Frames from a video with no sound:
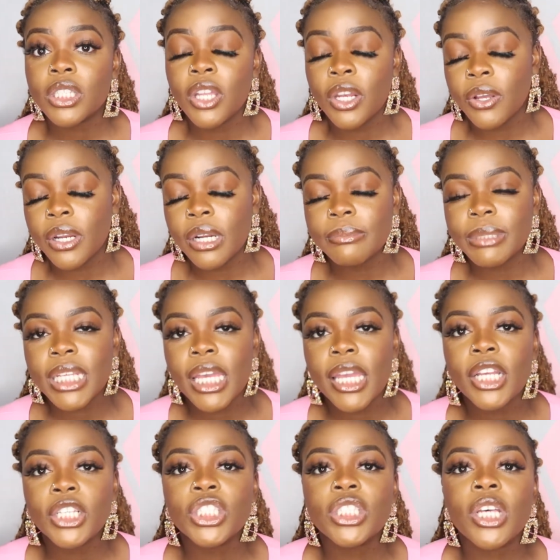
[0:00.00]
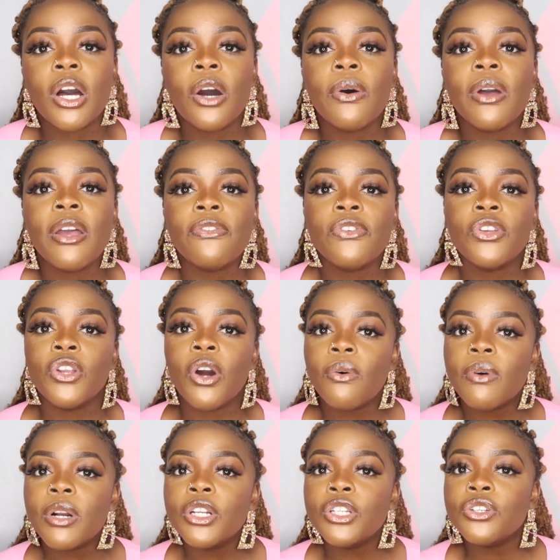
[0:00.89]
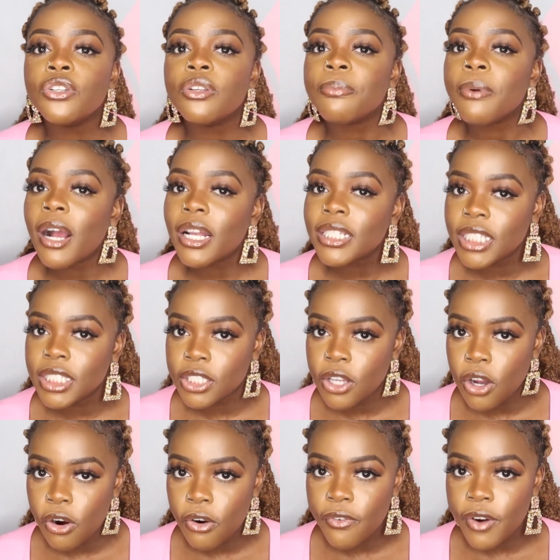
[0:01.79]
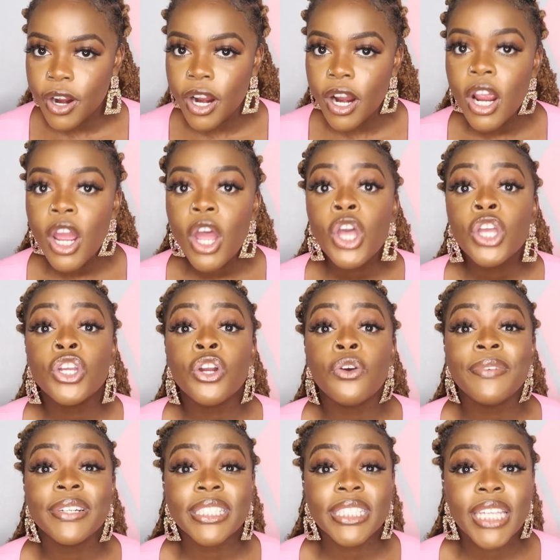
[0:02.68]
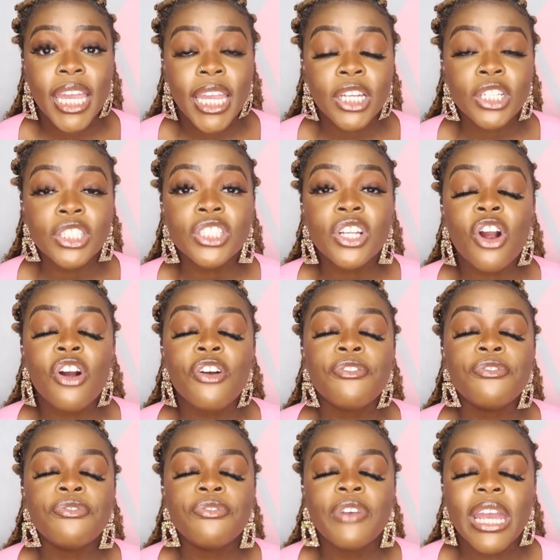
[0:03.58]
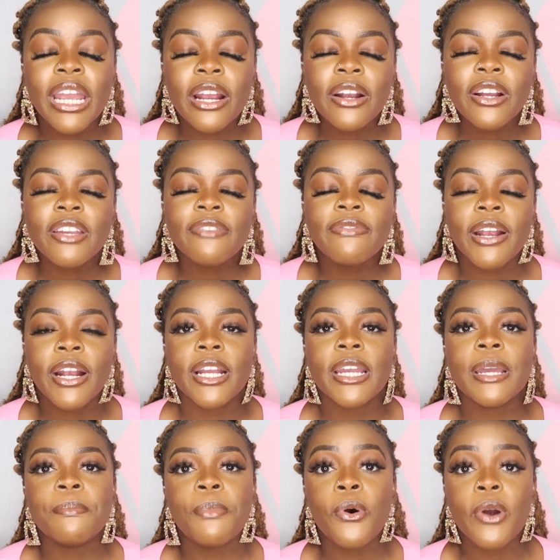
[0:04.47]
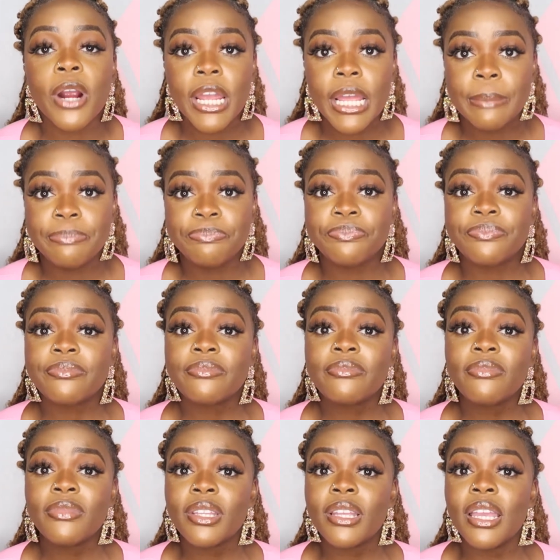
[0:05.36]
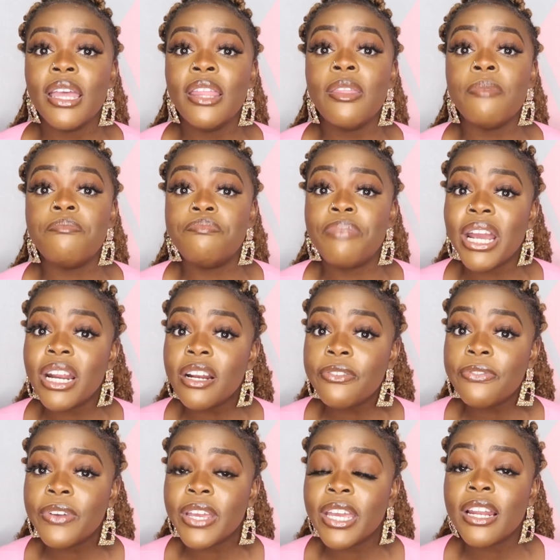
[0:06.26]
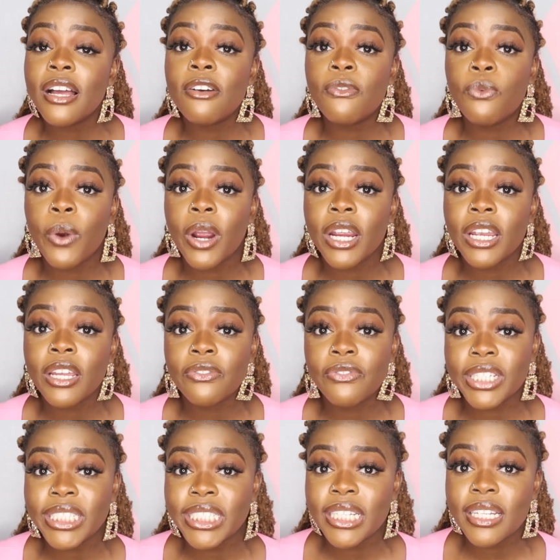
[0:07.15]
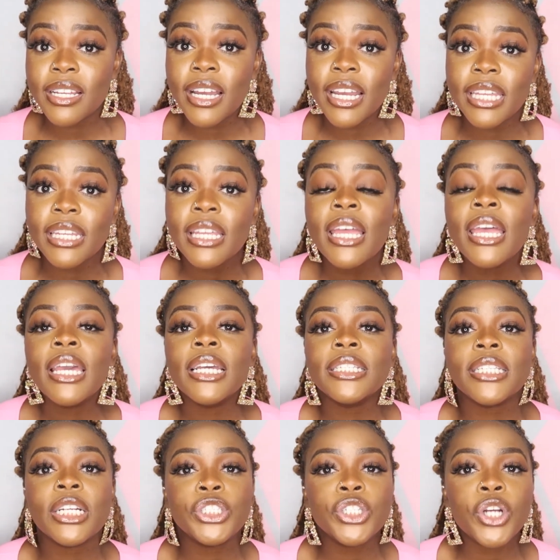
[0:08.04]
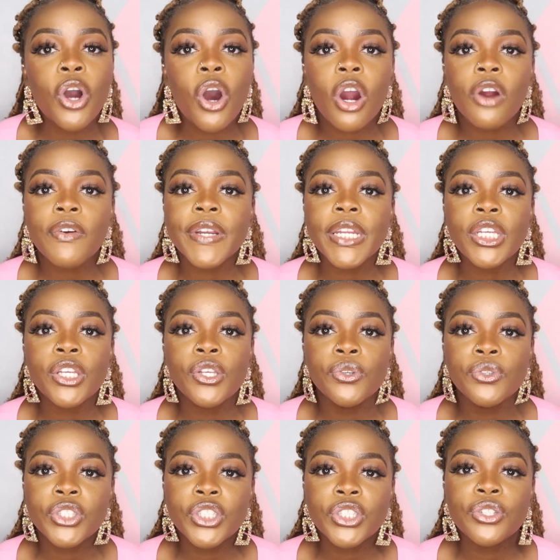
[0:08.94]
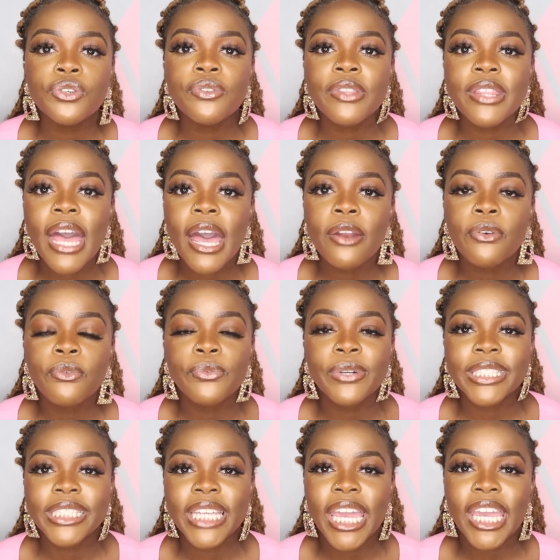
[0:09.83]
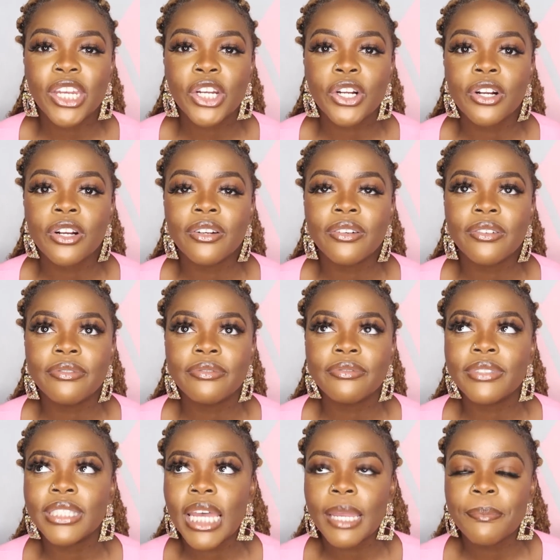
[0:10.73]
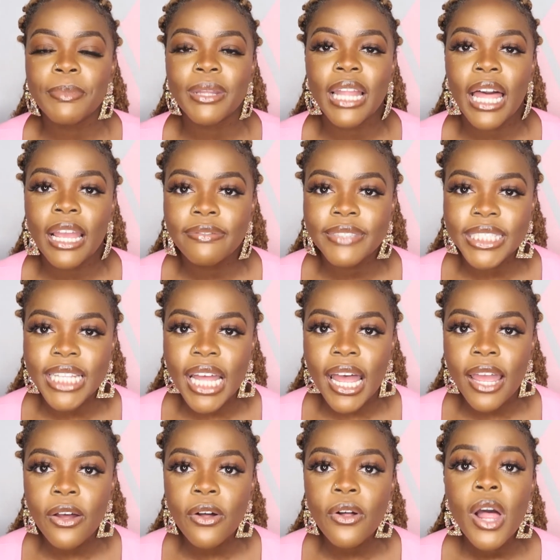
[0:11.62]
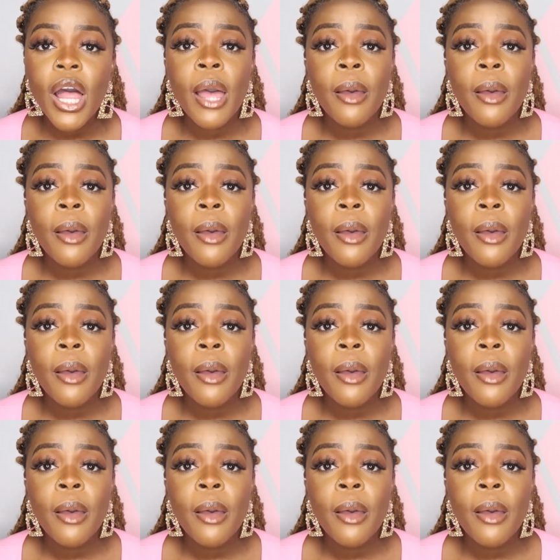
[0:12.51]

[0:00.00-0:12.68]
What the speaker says: You know what I'm saying? So if you don't want to do the process over, your retainers are very, very important. And the benefit of wearing Invisalign is that you're already used to that retainer type lifestyle.